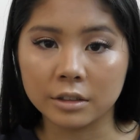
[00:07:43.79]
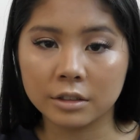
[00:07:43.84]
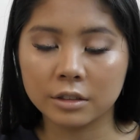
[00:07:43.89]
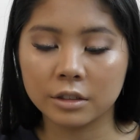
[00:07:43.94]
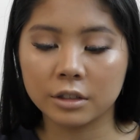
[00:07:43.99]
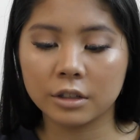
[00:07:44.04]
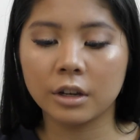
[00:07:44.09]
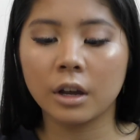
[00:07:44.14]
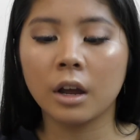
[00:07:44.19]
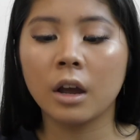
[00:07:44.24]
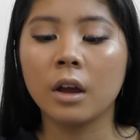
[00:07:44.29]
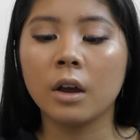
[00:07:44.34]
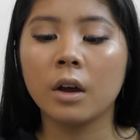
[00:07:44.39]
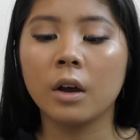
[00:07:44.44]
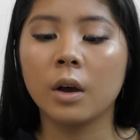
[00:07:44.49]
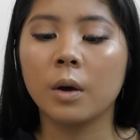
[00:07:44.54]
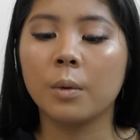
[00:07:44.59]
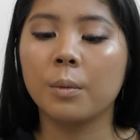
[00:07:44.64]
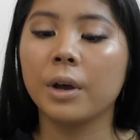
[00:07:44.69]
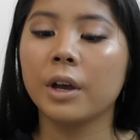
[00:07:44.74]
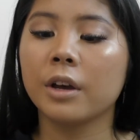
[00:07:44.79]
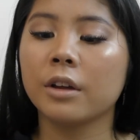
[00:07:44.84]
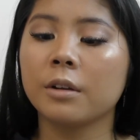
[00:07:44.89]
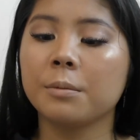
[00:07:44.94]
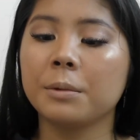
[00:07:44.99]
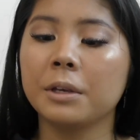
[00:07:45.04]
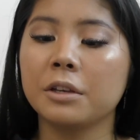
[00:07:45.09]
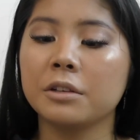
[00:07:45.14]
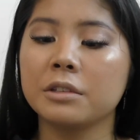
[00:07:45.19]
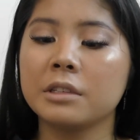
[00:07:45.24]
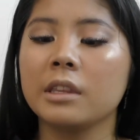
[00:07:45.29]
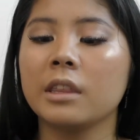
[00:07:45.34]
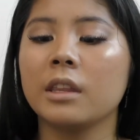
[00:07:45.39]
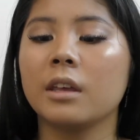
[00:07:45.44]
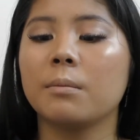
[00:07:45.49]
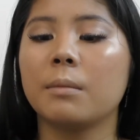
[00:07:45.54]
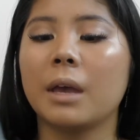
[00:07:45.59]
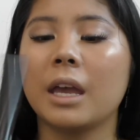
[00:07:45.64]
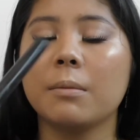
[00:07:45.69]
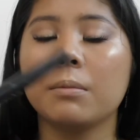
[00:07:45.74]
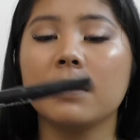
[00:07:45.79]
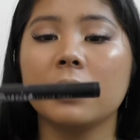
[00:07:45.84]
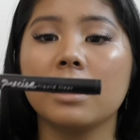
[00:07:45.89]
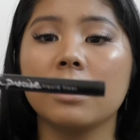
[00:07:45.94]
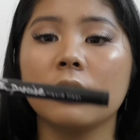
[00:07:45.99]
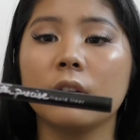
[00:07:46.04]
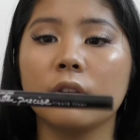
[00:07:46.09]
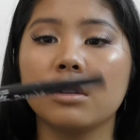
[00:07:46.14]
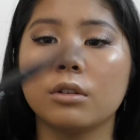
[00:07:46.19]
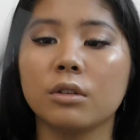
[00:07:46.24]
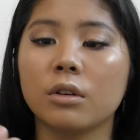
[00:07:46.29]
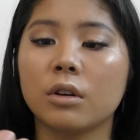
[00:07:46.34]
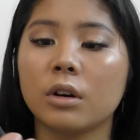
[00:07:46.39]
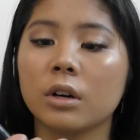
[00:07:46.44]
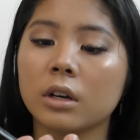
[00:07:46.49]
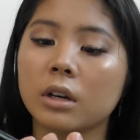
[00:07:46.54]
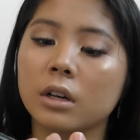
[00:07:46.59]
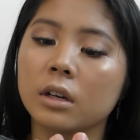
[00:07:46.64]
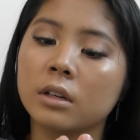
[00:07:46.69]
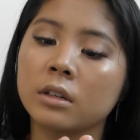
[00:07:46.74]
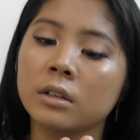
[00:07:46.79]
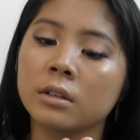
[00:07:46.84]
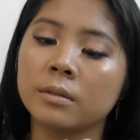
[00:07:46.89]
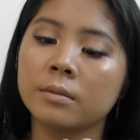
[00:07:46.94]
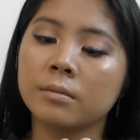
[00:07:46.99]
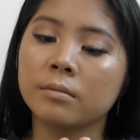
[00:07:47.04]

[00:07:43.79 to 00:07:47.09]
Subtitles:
So, we're going to be using the Maybelline New York